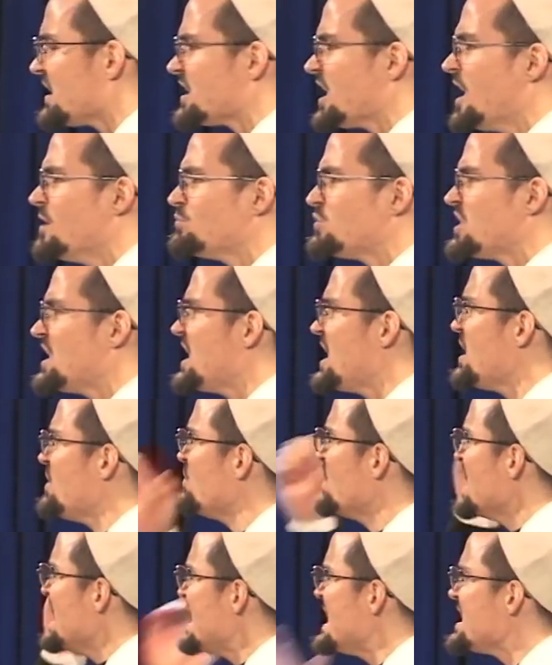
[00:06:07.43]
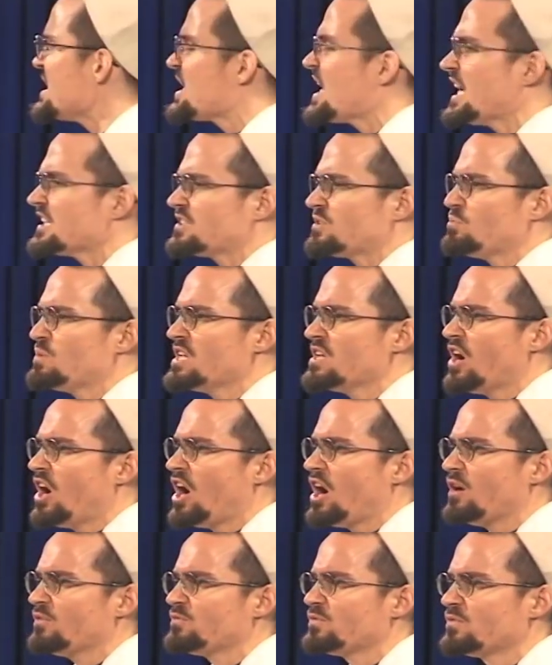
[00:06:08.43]
come to him, he cuts me
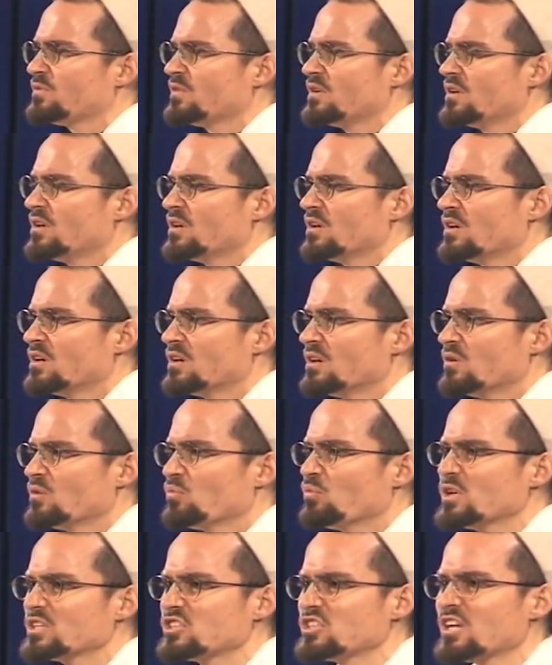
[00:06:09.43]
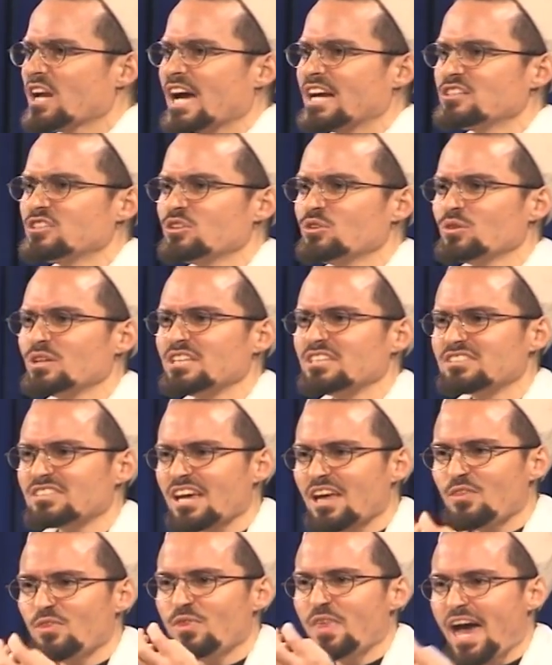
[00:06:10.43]
off. What should I do? He
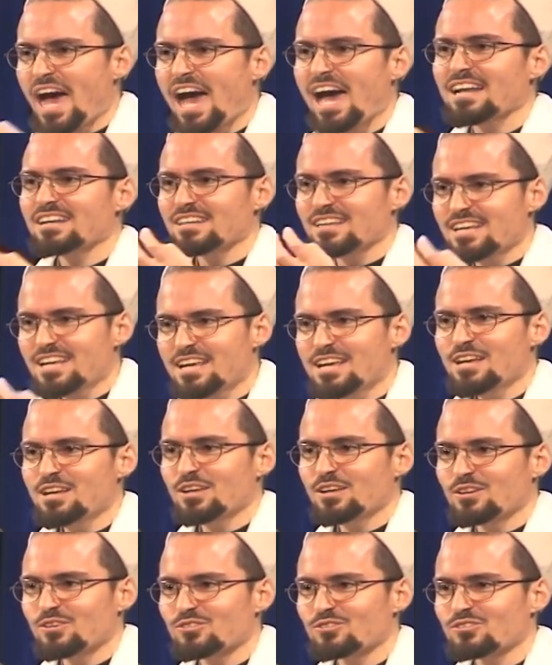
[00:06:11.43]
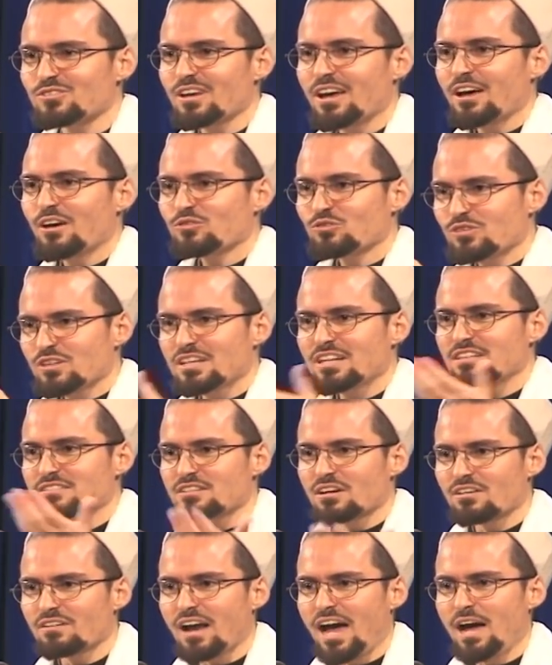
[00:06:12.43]
said, That is Sidat
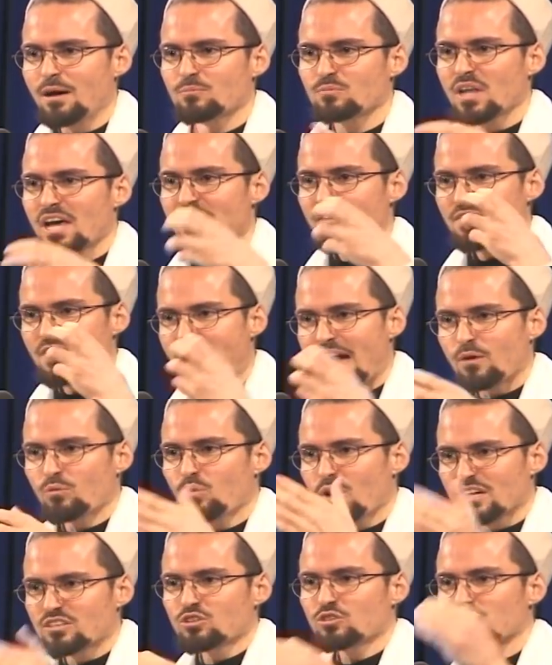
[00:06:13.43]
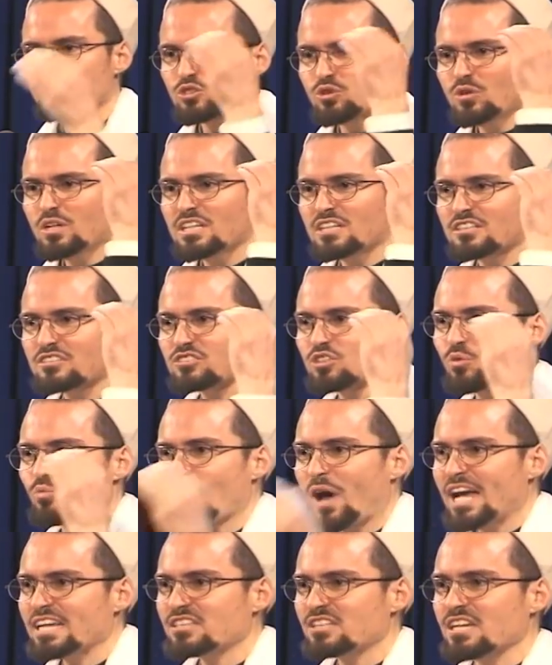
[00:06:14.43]
Rahm. That what you're doing is the
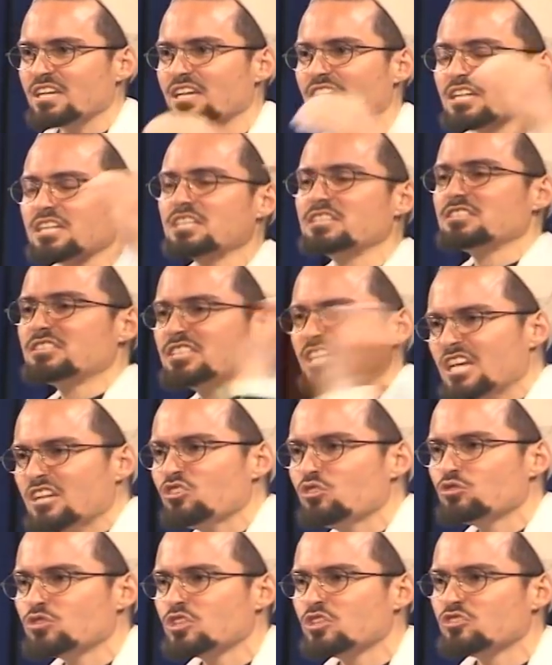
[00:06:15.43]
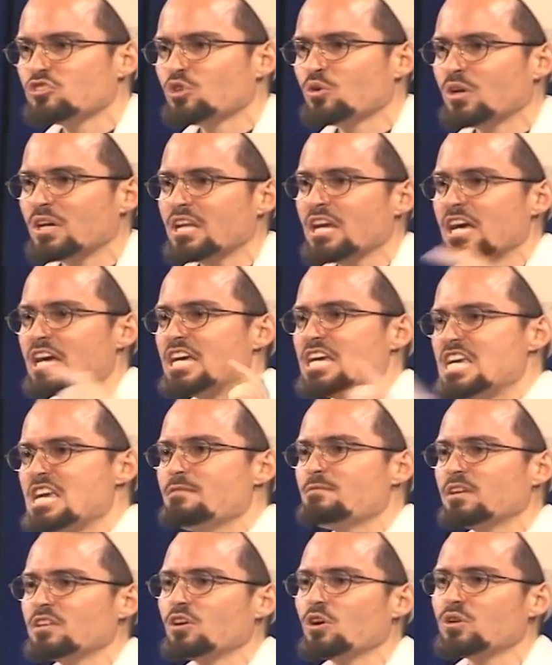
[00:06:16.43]
right thing and continue to do it
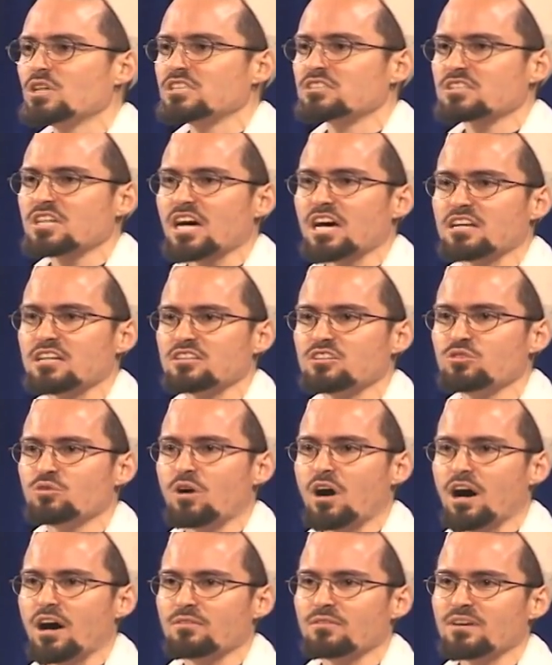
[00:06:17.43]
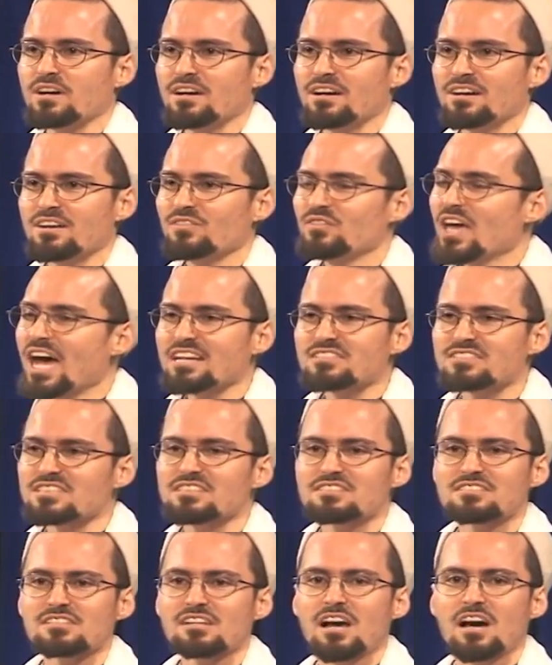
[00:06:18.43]
even though he's cutting you off. That's
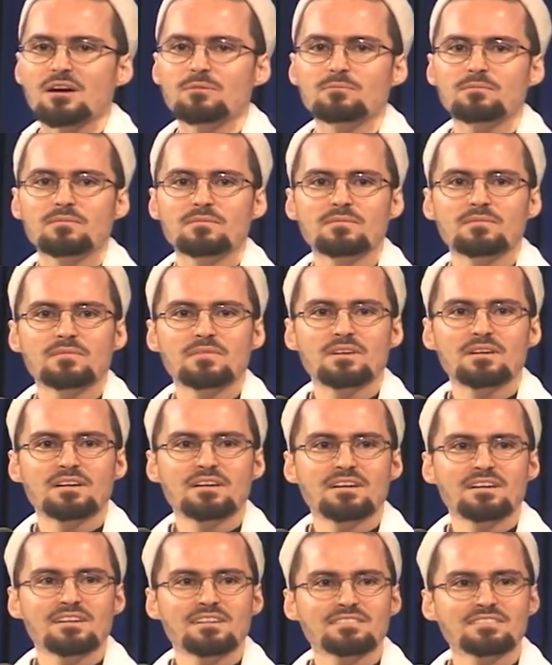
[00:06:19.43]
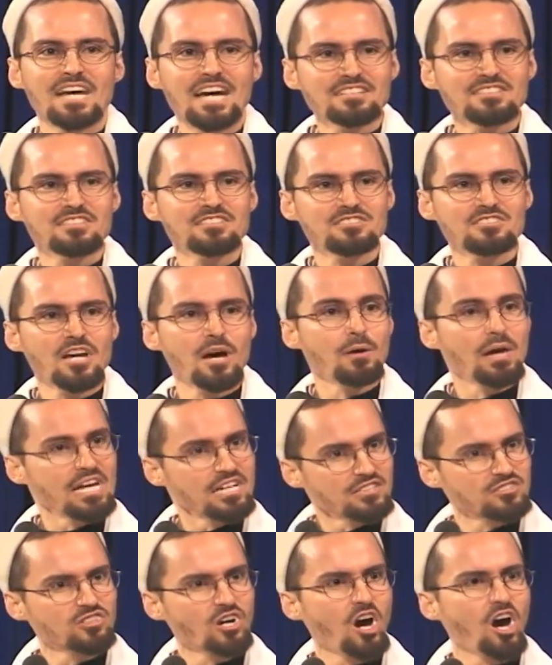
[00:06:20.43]
Islam. That's Islam. And
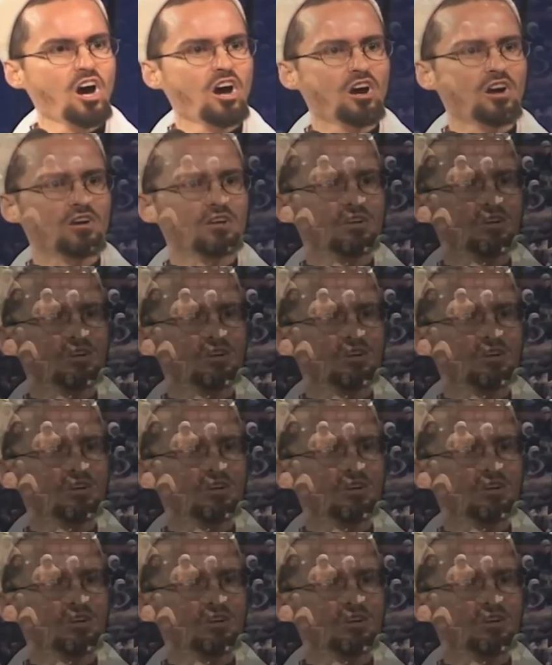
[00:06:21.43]
it's hard.